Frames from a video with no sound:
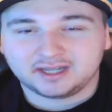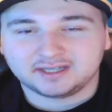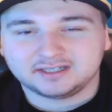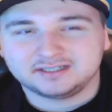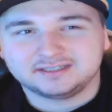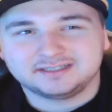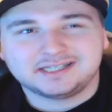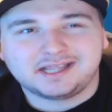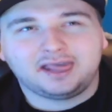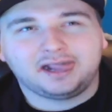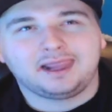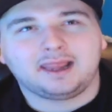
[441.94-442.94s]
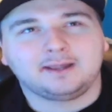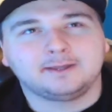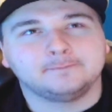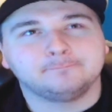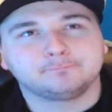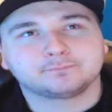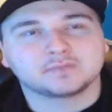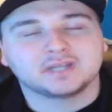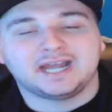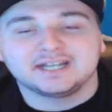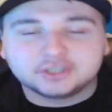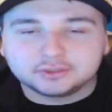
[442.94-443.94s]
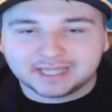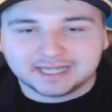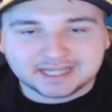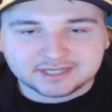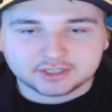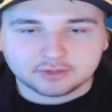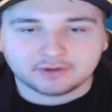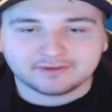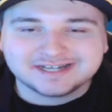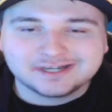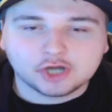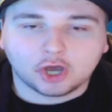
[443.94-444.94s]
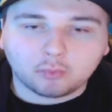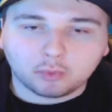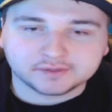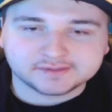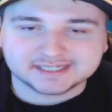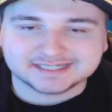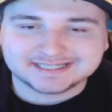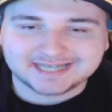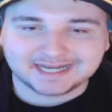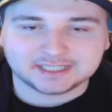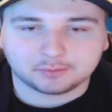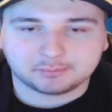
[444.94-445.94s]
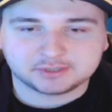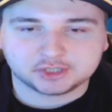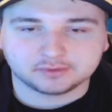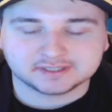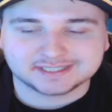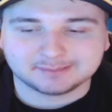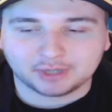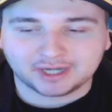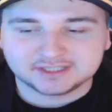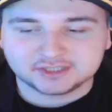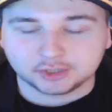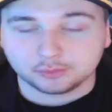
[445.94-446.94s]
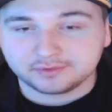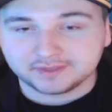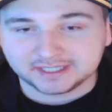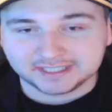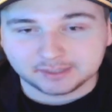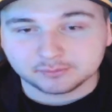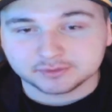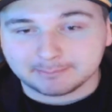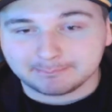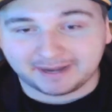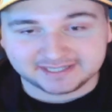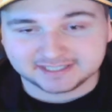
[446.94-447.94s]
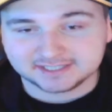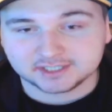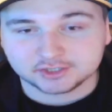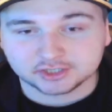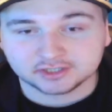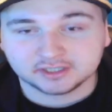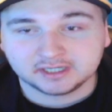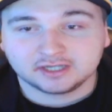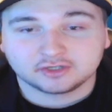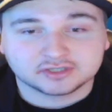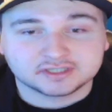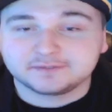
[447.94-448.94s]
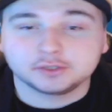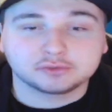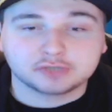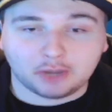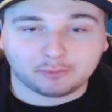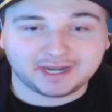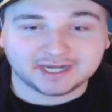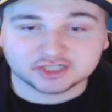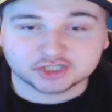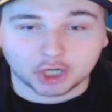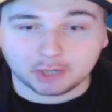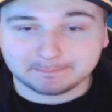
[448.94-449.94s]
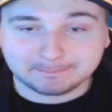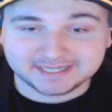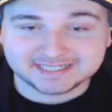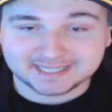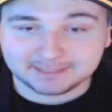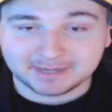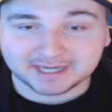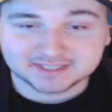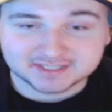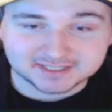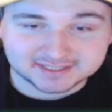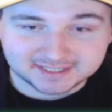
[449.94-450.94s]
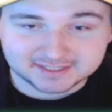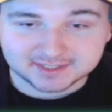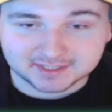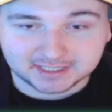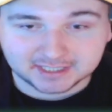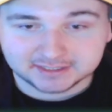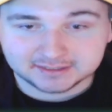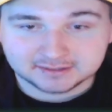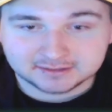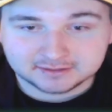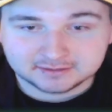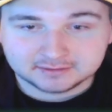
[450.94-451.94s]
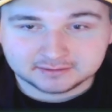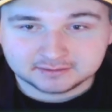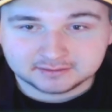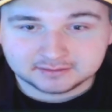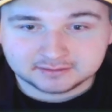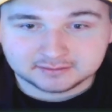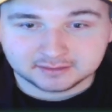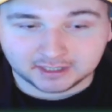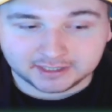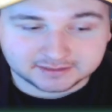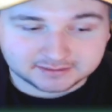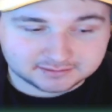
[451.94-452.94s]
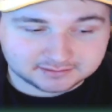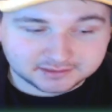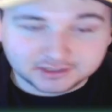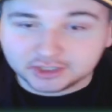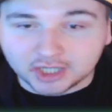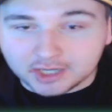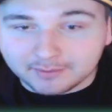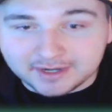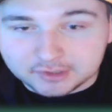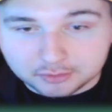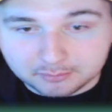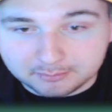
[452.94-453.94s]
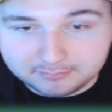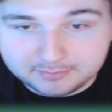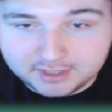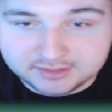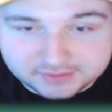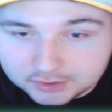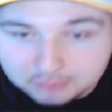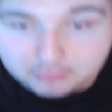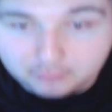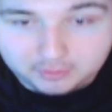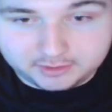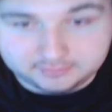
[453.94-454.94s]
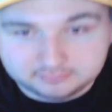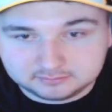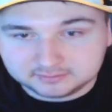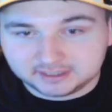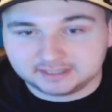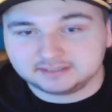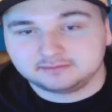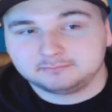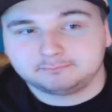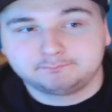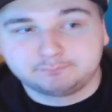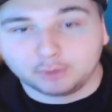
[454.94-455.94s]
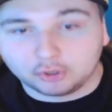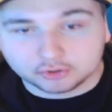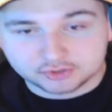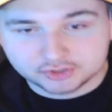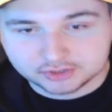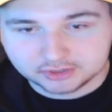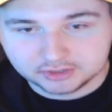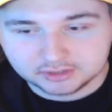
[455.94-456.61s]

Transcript: I do get Lando Norris not wanting to take the opportunity, but I do think it was a bad decision. Because if you go in and start beating Max consistently, like, you're going to end up as the number one. Like, but